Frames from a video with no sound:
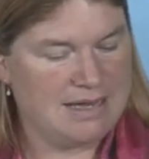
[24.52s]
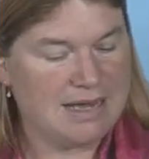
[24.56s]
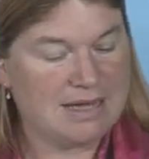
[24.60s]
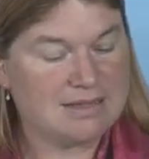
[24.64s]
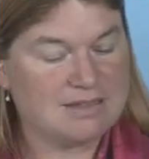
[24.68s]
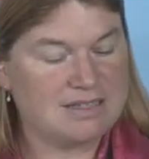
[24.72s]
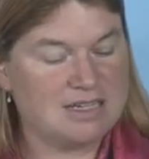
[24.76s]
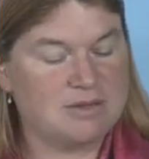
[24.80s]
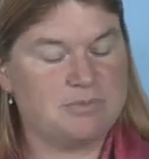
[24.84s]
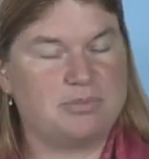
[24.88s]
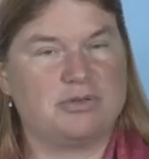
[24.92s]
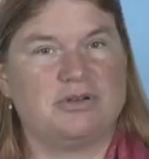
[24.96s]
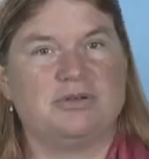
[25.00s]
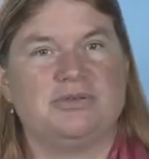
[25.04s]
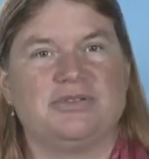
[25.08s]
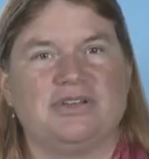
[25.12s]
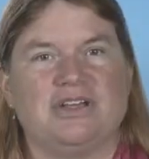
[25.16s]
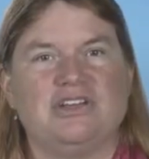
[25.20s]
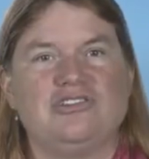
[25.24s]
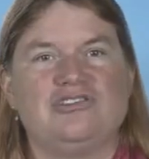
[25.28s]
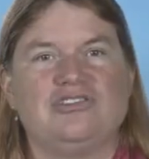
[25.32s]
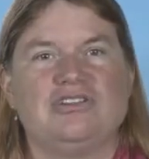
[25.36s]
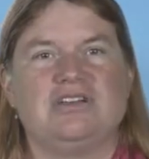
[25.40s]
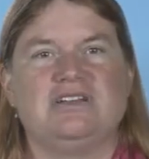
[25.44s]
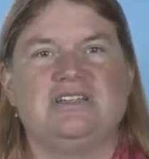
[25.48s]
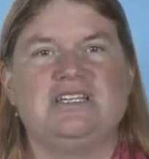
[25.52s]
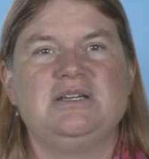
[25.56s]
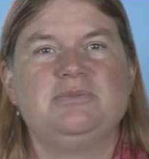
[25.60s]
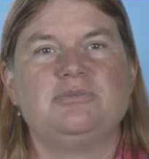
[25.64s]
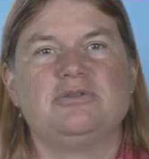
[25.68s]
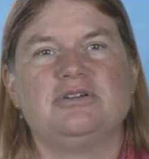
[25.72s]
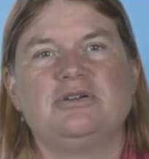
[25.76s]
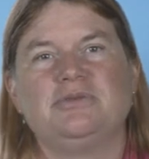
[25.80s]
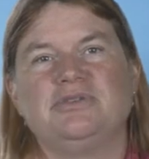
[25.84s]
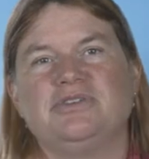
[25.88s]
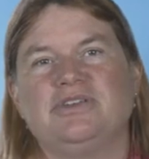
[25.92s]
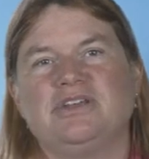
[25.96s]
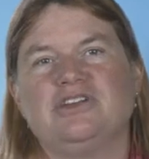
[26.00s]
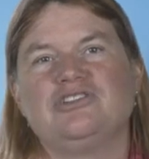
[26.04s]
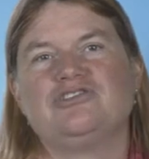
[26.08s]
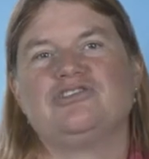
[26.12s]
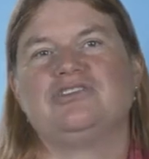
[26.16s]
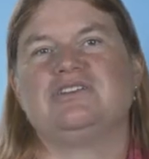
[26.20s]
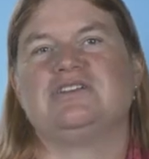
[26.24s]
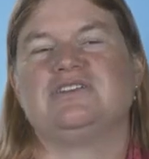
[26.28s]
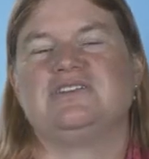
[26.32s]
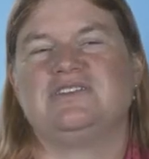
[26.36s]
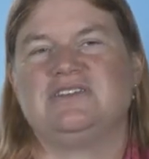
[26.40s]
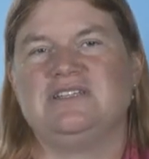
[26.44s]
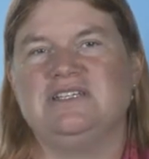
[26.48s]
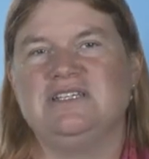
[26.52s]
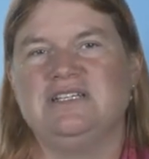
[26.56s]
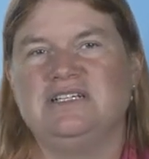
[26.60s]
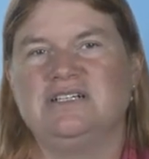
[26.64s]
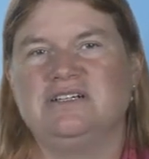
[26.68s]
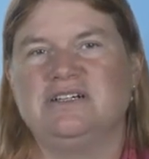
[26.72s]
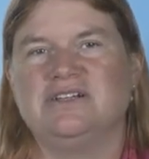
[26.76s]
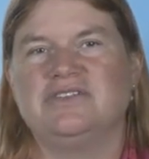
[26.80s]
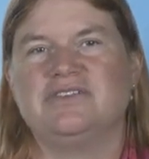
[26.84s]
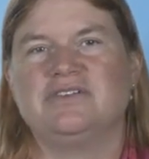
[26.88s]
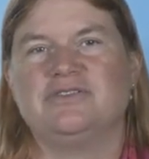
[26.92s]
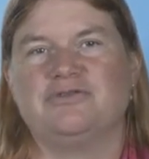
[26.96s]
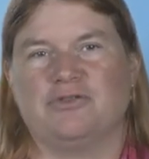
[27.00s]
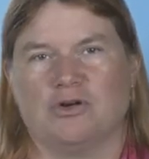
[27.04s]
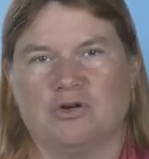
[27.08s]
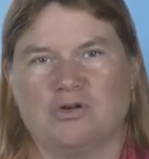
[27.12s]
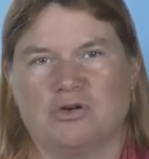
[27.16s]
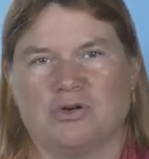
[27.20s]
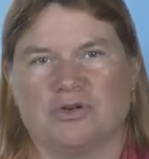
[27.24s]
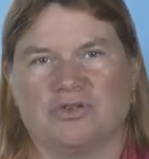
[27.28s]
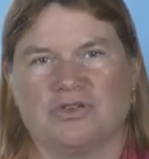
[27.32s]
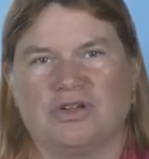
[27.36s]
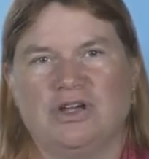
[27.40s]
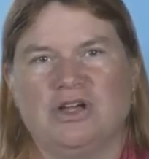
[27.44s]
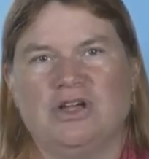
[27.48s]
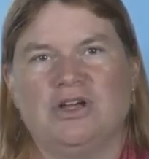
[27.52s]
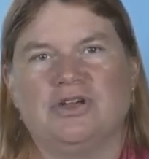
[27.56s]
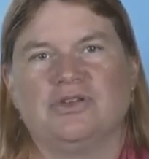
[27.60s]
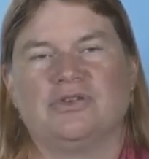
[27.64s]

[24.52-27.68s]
Lactide polymerization and depolymerization is here in the focus.